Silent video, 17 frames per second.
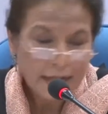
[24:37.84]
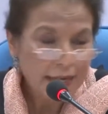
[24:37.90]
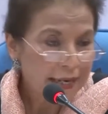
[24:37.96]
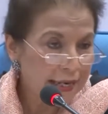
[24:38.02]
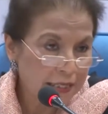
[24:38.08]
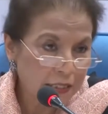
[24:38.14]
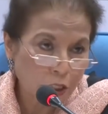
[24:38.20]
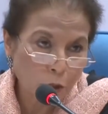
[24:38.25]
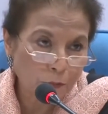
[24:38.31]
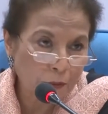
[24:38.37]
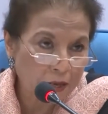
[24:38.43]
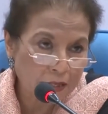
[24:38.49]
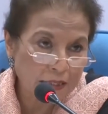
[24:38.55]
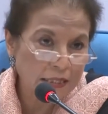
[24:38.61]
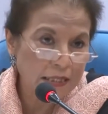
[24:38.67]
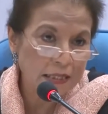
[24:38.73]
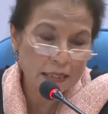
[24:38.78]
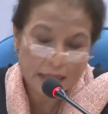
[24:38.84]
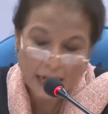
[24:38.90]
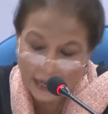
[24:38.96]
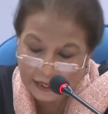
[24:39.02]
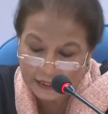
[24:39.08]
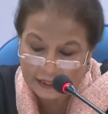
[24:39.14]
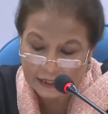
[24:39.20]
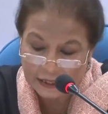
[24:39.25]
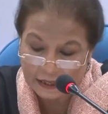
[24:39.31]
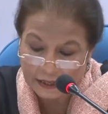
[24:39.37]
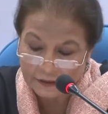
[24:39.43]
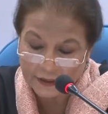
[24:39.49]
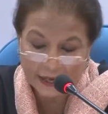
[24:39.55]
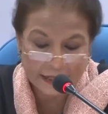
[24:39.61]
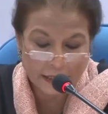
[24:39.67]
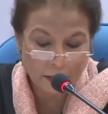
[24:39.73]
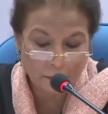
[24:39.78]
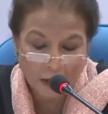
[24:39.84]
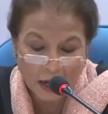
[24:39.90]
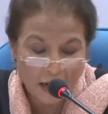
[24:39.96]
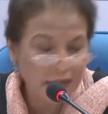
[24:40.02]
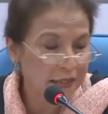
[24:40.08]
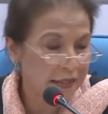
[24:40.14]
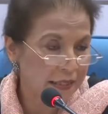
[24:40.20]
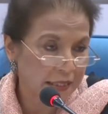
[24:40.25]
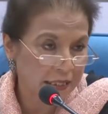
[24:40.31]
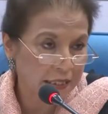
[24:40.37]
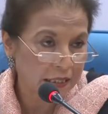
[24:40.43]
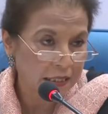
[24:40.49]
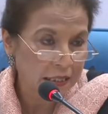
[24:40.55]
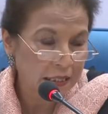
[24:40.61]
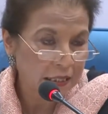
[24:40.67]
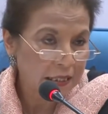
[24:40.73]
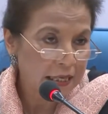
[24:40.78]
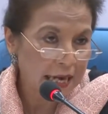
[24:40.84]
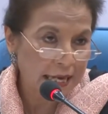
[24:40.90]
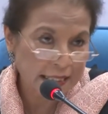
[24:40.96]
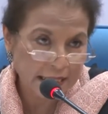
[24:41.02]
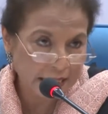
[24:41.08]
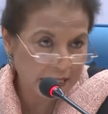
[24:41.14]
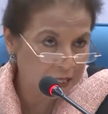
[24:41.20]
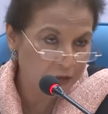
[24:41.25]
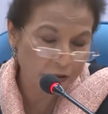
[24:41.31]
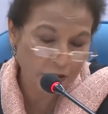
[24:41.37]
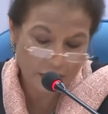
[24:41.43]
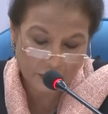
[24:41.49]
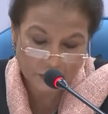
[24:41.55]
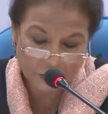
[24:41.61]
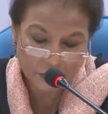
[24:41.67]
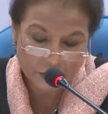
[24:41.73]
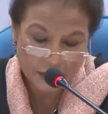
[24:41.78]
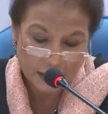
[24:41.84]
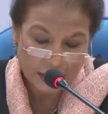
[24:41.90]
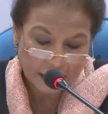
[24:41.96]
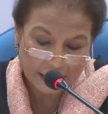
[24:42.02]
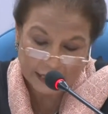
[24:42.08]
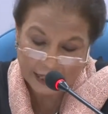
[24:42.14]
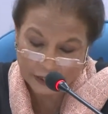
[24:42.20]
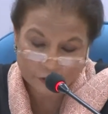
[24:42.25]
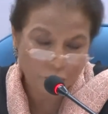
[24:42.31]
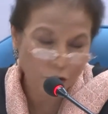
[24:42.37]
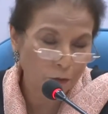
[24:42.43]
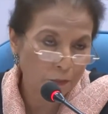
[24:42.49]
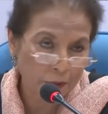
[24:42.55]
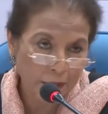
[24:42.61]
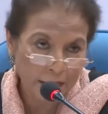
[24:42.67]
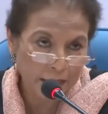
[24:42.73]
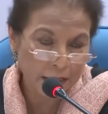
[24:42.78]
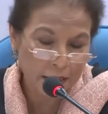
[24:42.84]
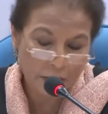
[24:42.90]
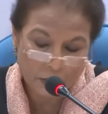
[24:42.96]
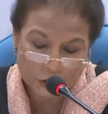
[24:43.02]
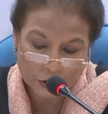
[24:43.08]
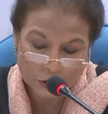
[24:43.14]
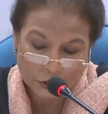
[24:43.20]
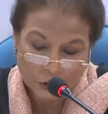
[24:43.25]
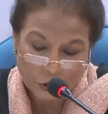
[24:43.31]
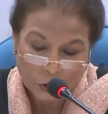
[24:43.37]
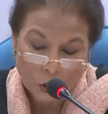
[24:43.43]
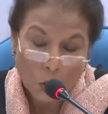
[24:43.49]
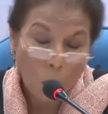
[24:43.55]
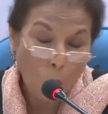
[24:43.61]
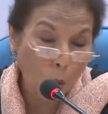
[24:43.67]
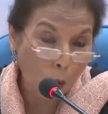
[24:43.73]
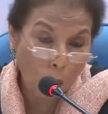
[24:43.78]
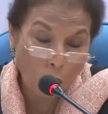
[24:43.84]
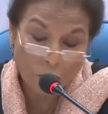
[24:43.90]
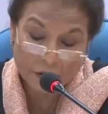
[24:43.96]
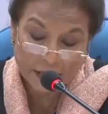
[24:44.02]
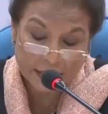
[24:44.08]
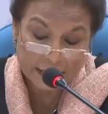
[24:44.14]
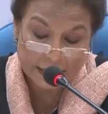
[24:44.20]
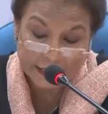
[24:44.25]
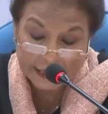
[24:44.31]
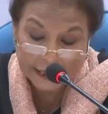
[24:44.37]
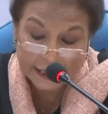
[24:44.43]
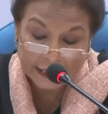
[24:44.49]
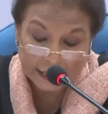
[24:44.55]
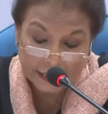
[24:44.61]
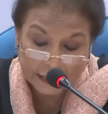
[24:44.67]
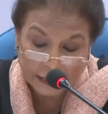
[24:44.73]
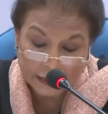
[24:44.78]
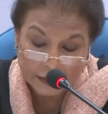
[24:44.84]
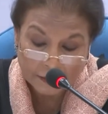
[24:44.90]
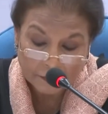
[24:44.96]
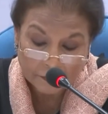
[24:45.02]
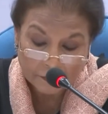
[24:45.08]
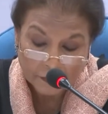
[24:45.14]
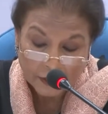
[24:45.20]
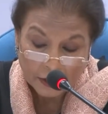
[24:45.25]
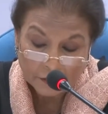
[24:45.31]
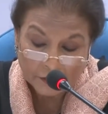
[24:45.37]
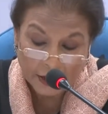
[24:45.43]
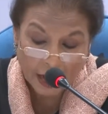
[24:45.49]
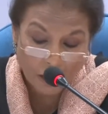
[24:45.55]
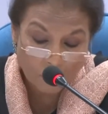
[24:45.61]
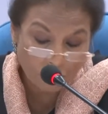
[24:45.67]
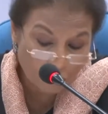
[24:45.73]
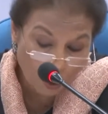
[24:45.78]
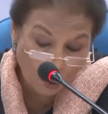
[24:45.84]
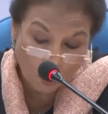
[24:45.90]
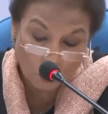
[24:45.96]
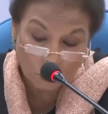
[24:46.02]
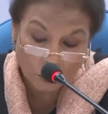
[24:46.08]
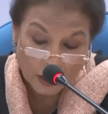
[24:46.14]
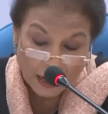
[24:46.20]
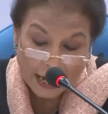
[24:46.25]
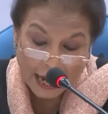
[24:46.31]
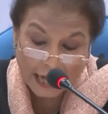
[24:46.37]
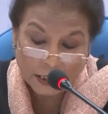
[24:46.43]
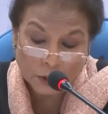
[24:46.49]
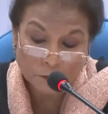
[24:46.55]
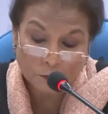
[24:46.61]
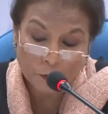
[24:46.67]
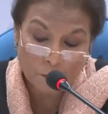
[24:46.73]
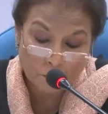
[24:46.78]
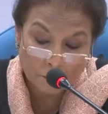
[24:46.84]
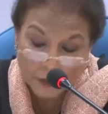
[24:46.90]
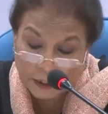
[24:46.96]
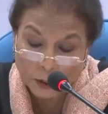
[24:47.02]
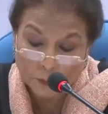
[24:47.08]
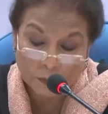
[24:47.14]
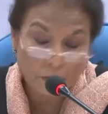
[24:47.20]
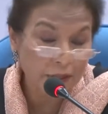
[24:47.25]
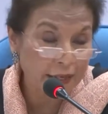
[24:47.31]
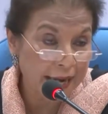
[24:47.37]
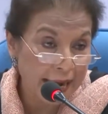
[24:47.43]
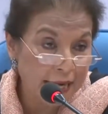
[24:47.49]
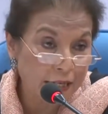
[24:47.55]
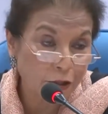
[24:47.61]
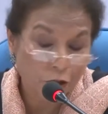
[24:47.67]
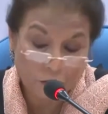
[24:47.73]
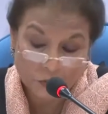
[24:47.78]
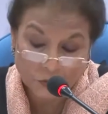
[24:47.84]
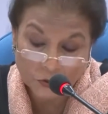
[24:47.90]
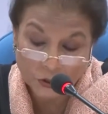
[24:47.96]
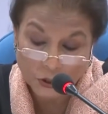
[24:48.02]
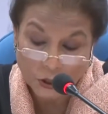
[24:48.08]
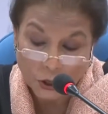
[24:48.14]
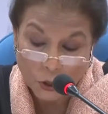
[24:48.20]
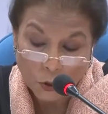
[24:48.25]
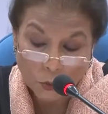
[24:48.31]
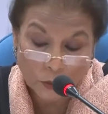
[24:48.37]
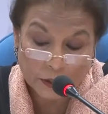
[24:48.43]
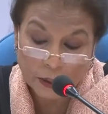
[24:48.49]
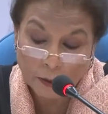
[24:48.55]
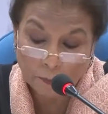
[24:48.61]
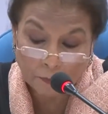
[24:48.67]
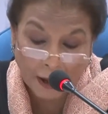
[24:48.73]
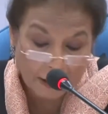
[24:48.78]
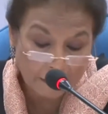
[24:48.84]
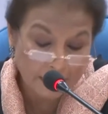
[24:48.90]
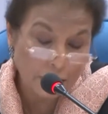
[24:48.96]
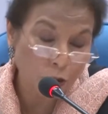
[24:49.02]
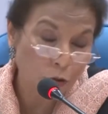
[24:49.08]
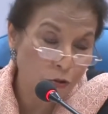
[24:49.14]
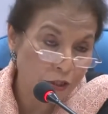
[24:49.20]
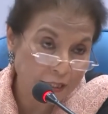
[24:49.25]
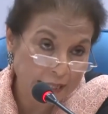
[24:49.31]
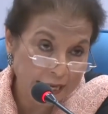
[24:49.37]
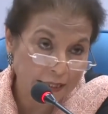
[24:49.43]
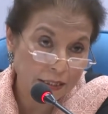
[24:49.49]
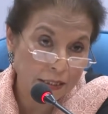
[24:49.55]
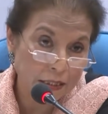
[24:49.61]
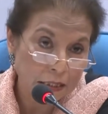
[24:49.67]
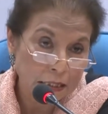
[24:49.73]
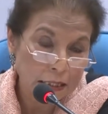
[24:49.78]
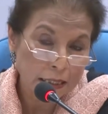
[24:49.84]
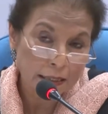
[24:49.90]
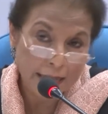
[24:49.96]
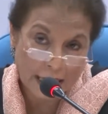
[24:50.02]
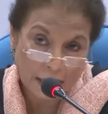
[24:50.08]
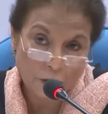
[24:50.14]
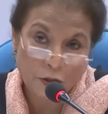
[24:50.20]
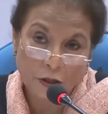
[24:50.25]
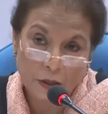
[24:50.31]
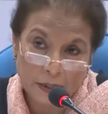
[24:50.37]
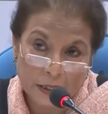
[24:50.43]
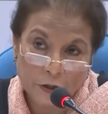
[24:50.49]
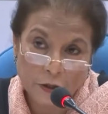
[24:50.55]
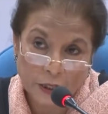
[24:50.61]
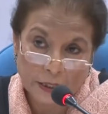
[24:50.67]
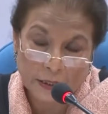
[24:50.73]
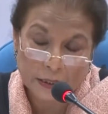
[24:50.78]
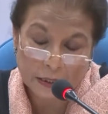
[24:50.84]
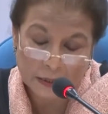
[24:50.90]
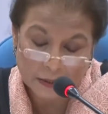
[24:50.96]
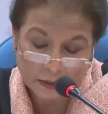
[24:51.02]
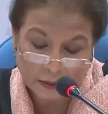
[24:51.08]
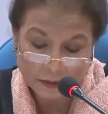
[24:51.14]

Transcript: it spells neither their demise as serious electoral players, or indeed their role as formidable agents with the power to set national agendas.